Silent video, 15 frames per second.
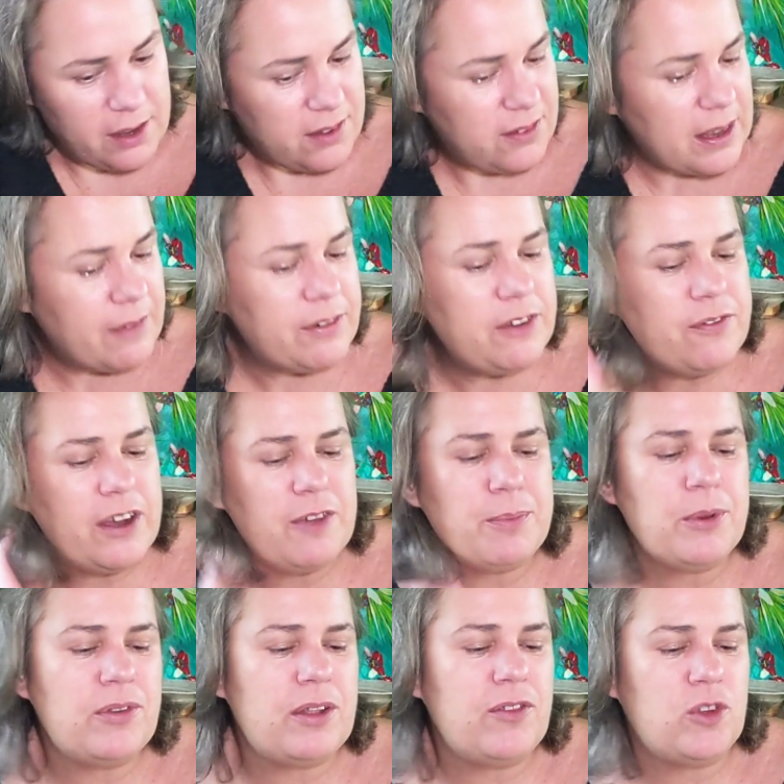75%
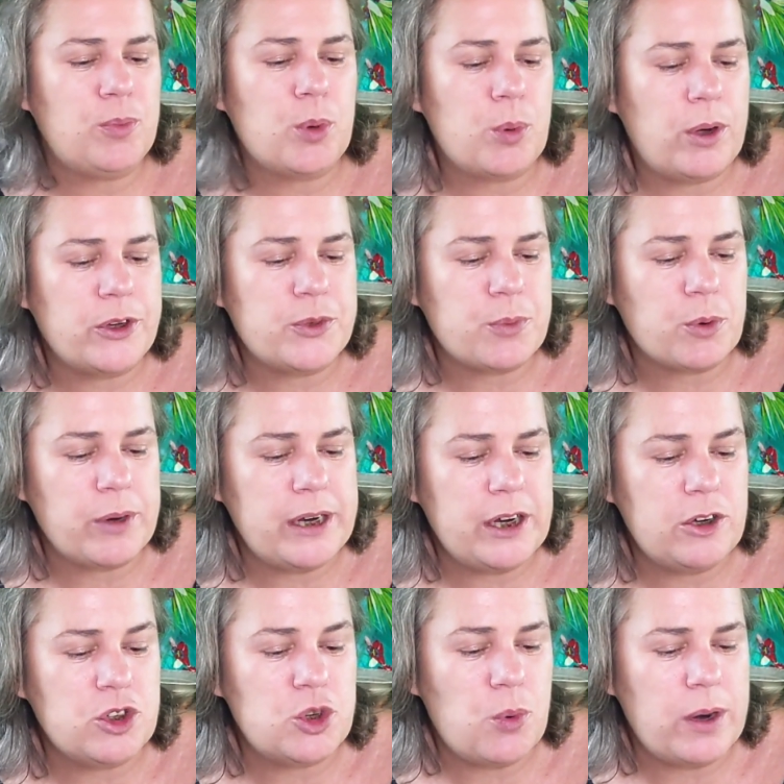superwash
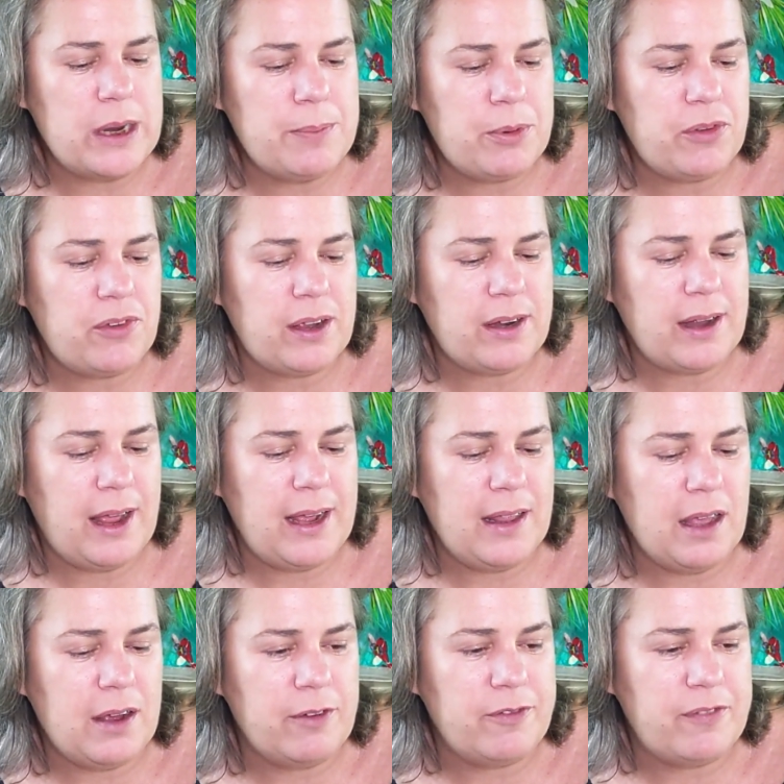merino, 20%
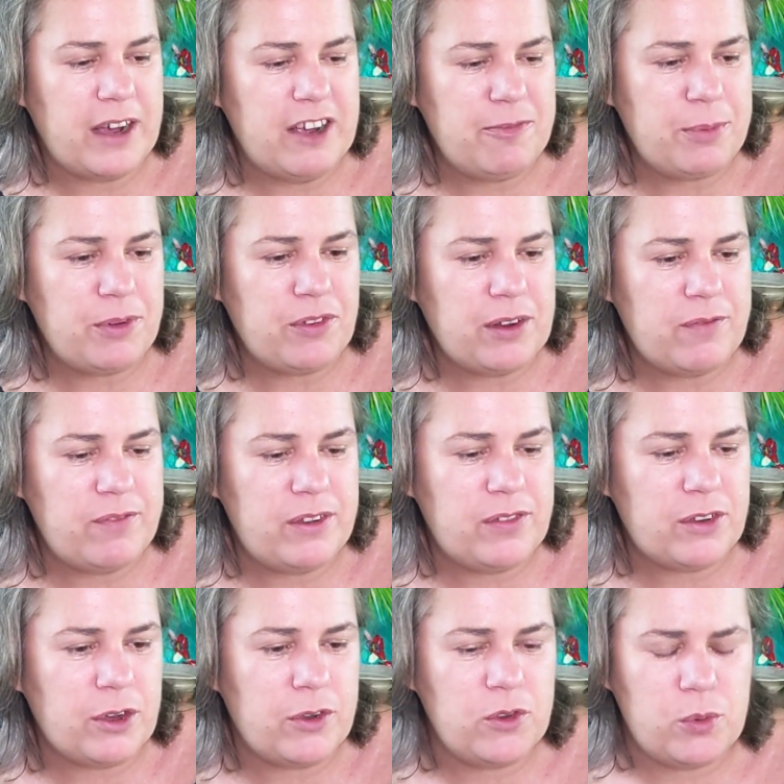nylon, 5%
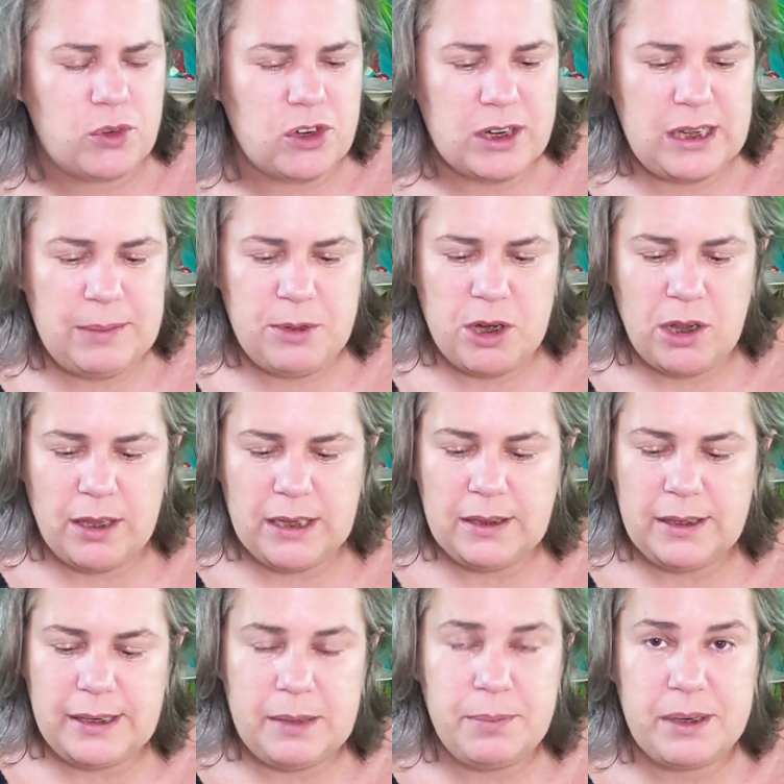viscose, which I keep calling
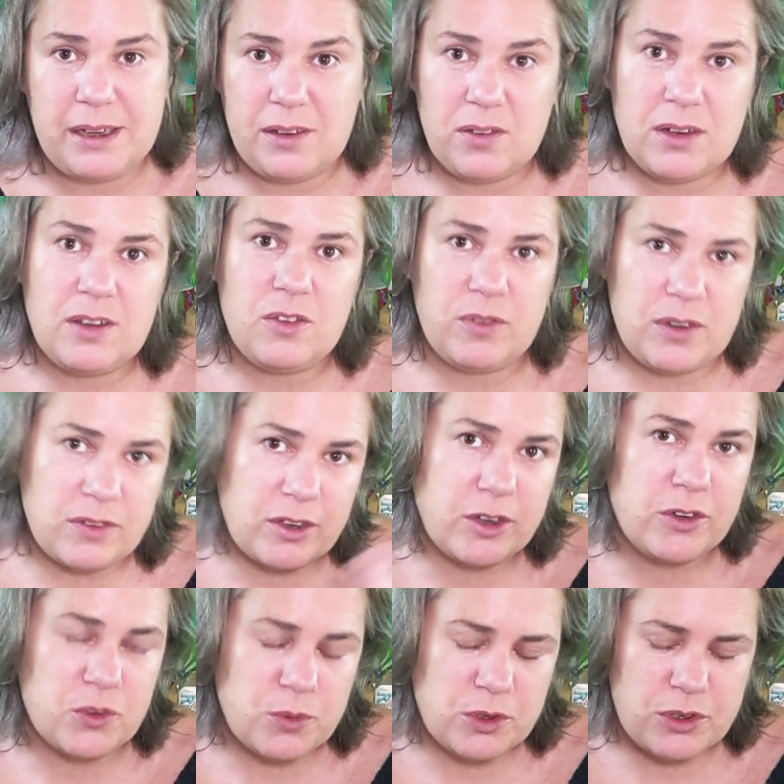linen but isn't as
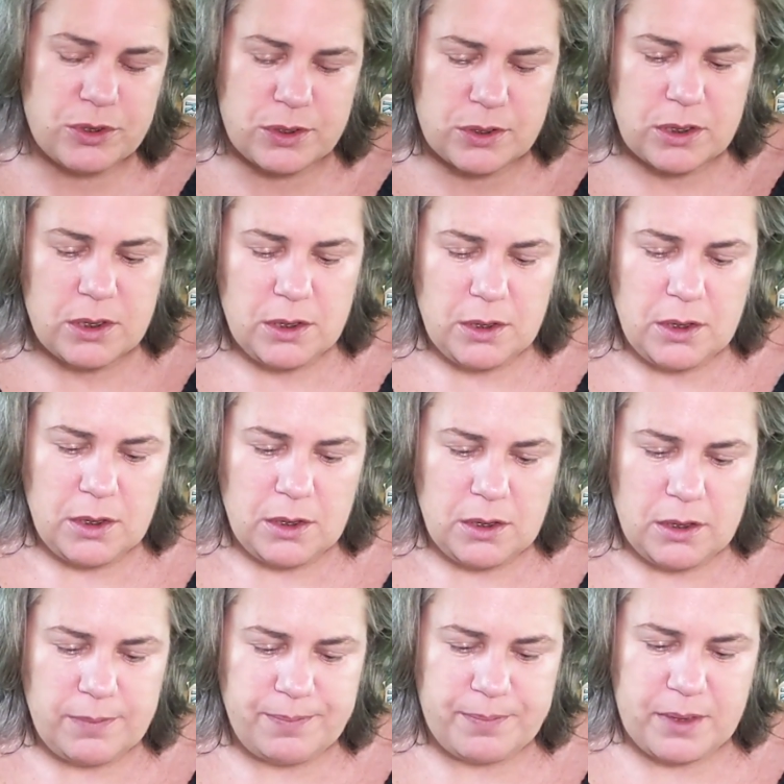viscose, which is
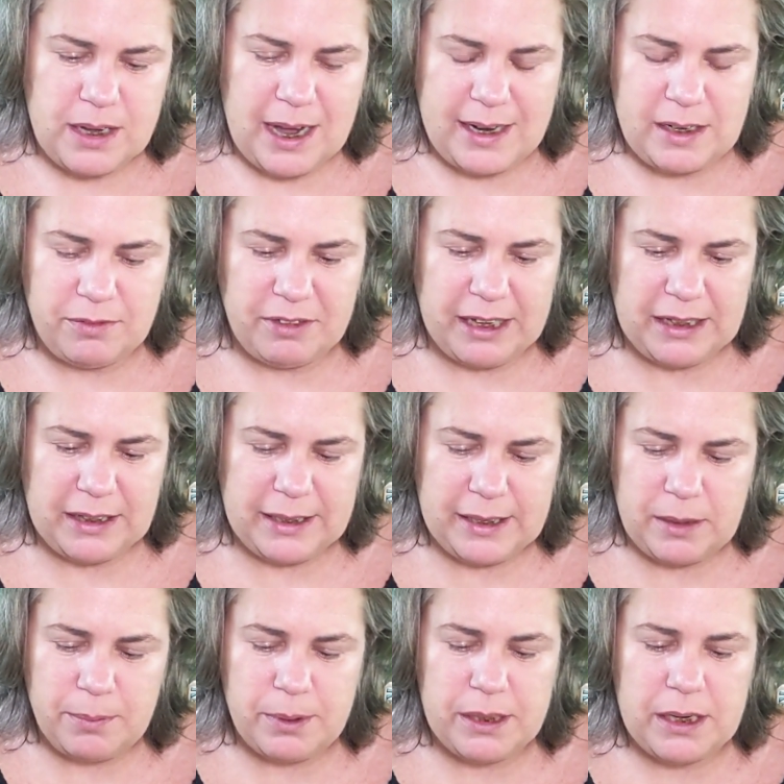kind of like
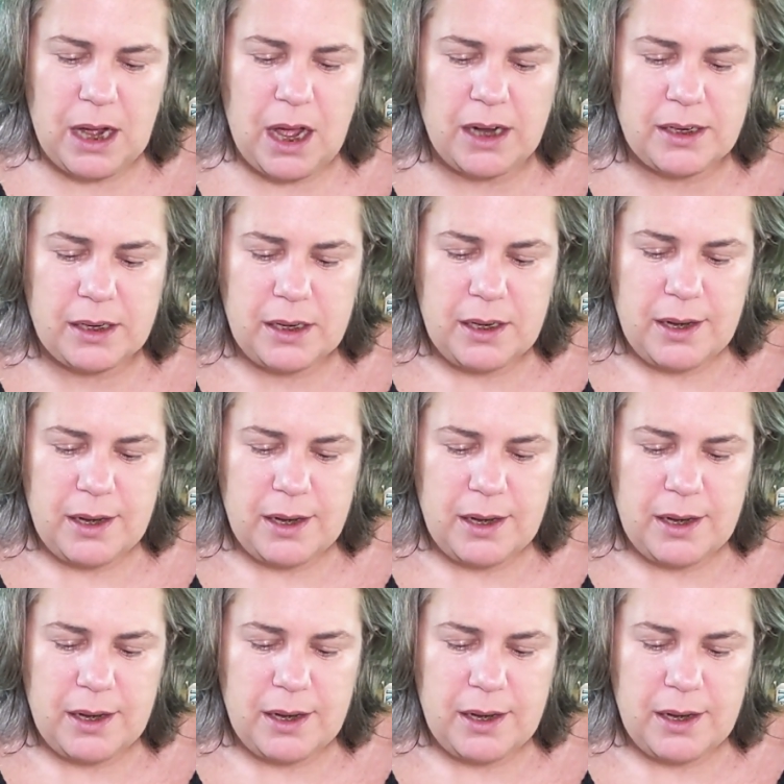linen but not.